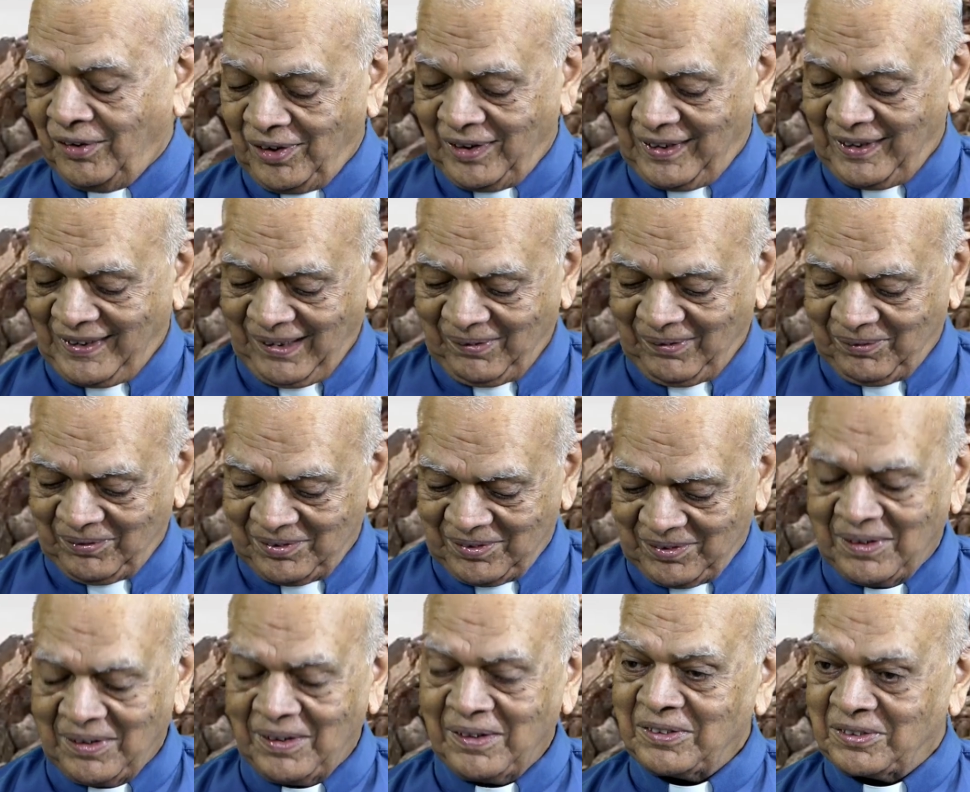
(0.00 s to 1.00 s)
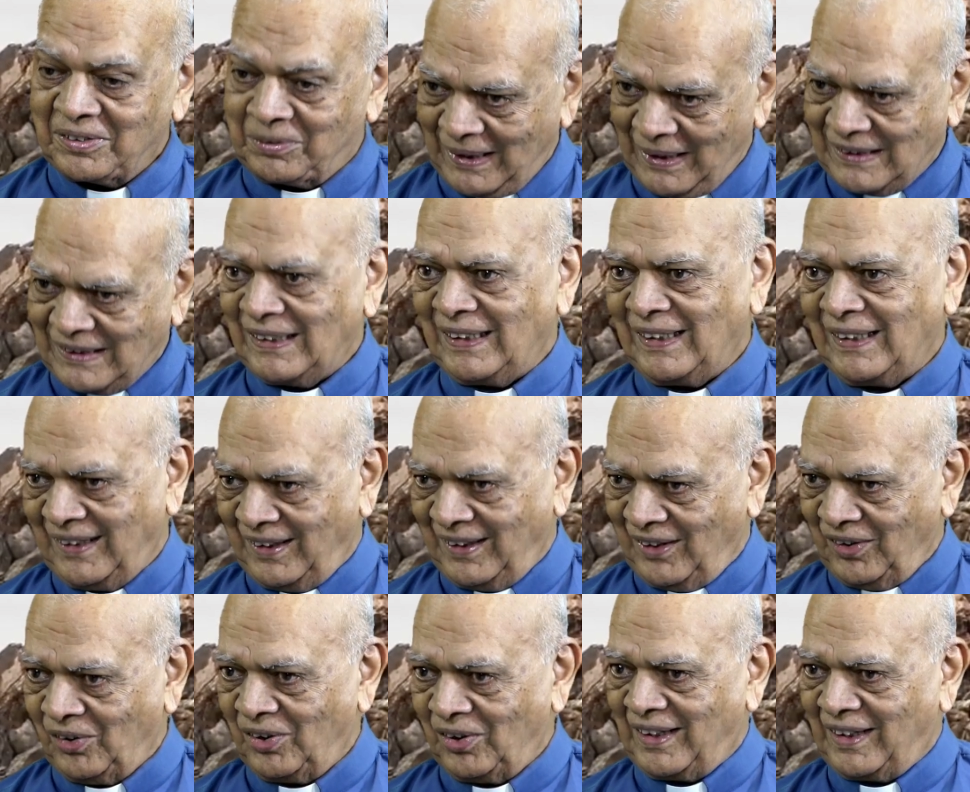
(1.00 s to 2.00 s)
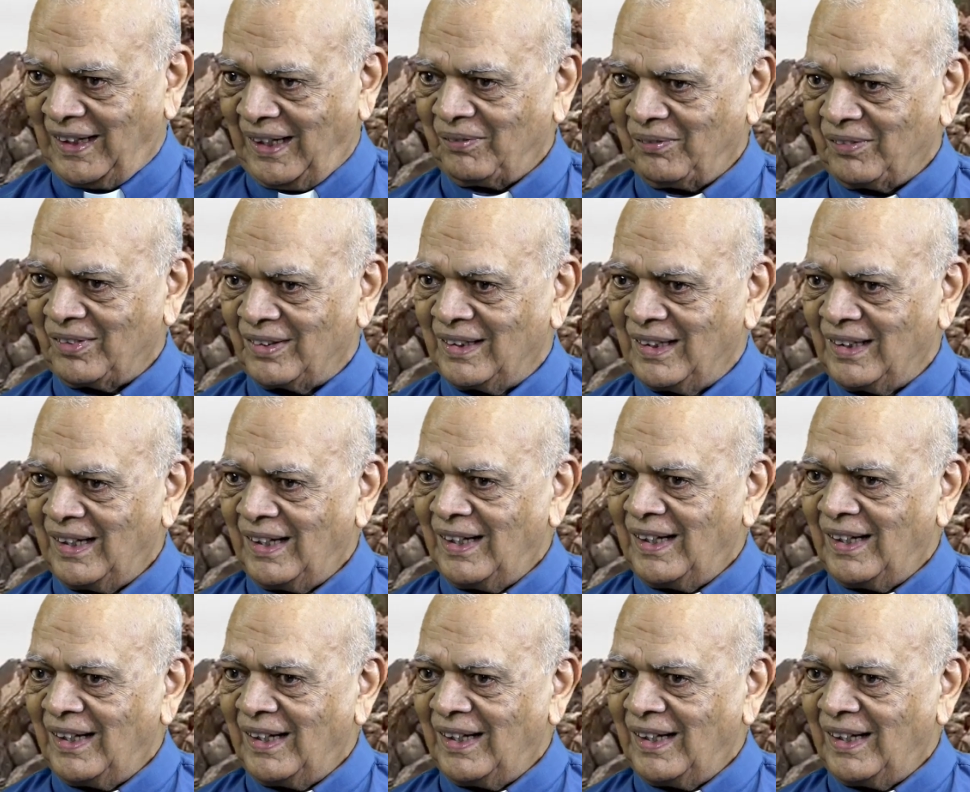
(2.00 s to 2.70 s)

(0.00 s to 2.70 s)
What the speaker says: old times, especially in the old times.